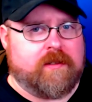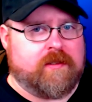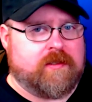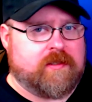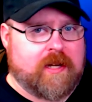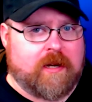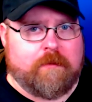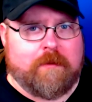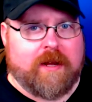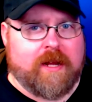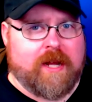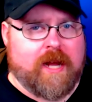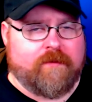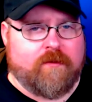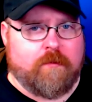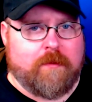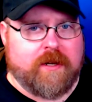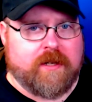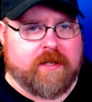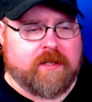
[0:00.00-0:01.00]
Some I got
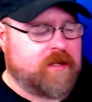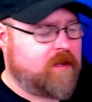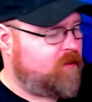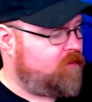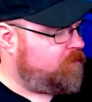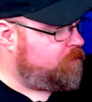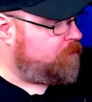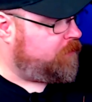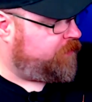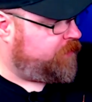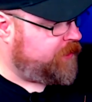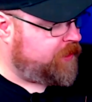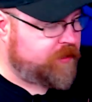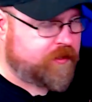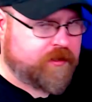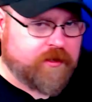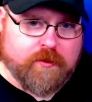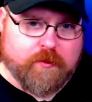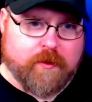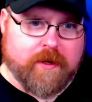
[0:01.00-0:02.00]
for myself, but
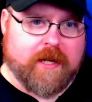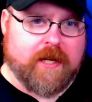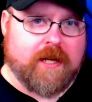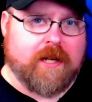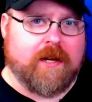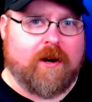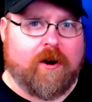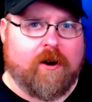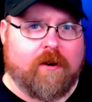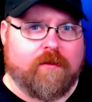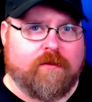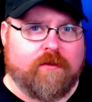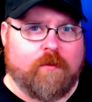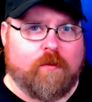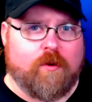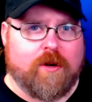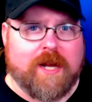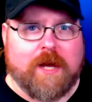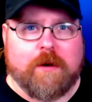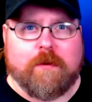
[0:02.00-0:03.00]
these three are from
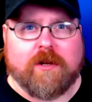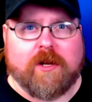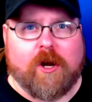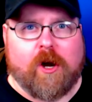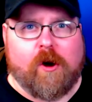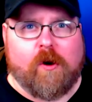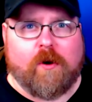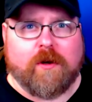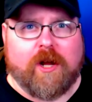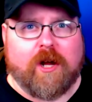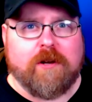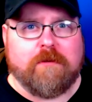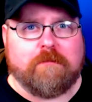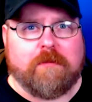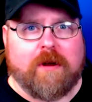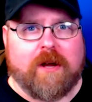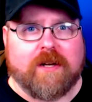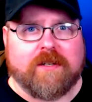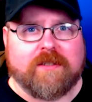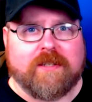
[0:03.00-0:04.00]
what I would call an
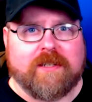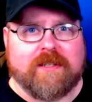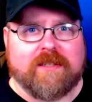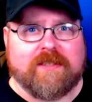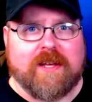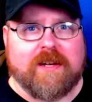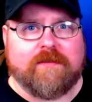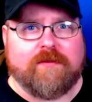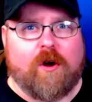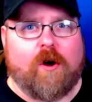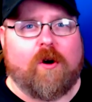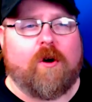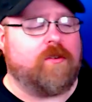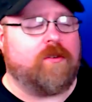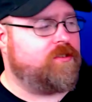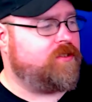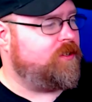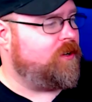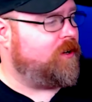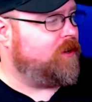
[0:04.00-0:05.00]
unboxing set of
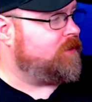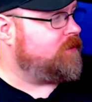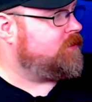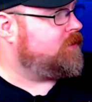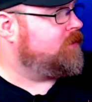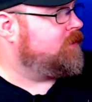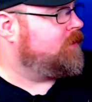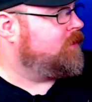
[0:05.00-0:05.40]
all-stars.